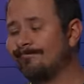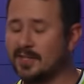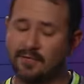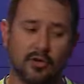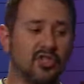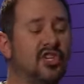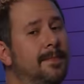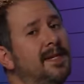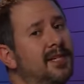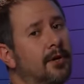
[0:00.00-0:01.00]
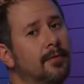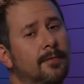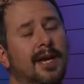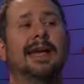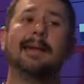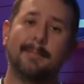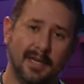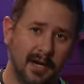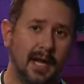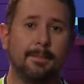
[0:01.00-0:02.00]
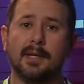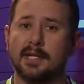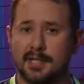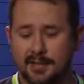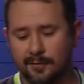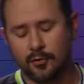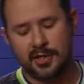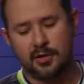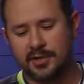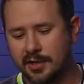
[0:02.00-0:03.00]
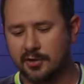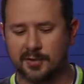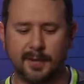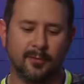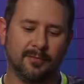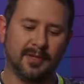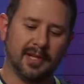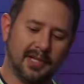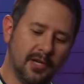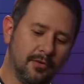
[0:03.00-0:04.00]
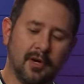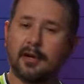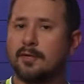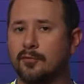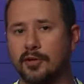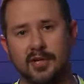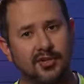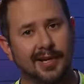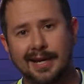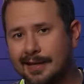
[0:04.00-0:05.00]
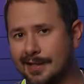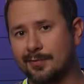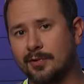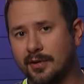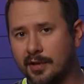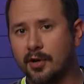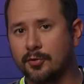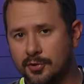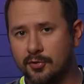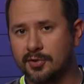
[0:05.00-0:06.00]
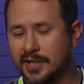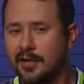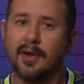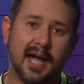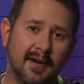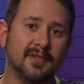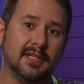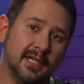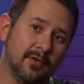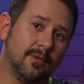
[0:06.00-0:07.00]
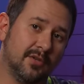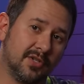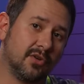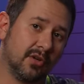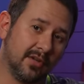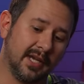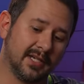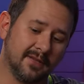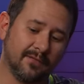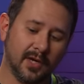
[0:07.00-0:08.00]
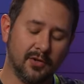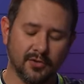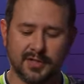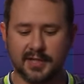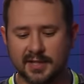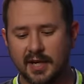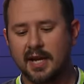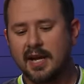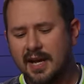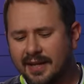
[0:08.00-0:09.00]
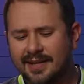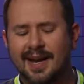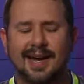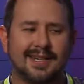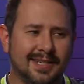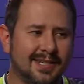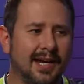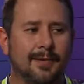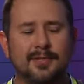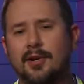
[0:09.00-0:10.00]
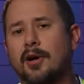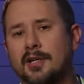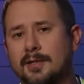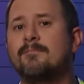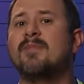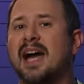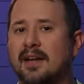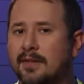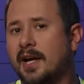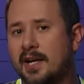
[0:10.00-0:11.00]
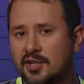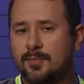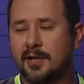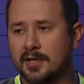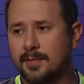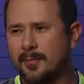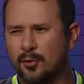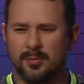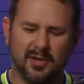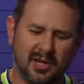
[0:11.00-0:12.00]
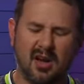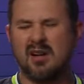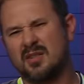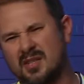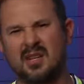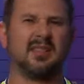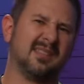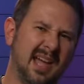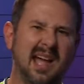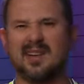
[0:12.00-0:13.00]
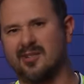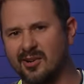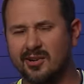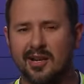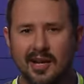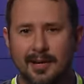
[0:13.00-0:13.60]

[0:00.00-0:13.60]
as far as cheapies go, big hype beast. For years and years, people have been like, yo, Nautica Voyage, that's one of the go-tos that you have to get when you start collecting fragrances. And that has at times caused backlash because people will be like, oh, it's not that good.